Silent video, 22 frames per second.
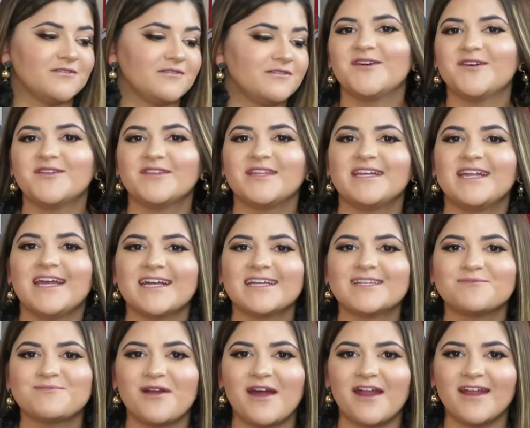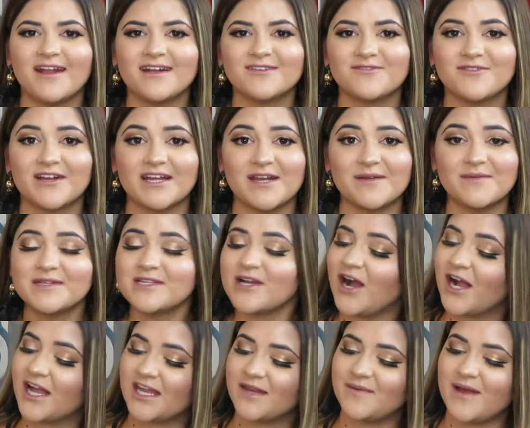So the next product we're going to be
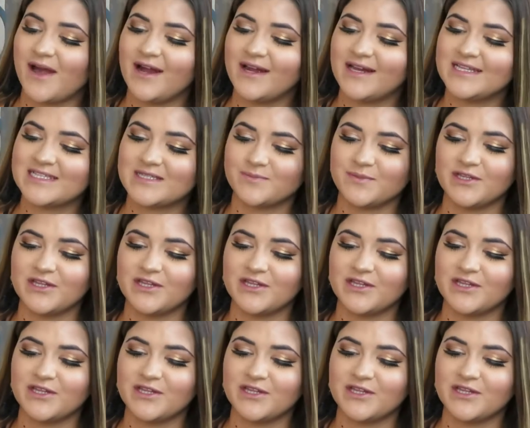talking about is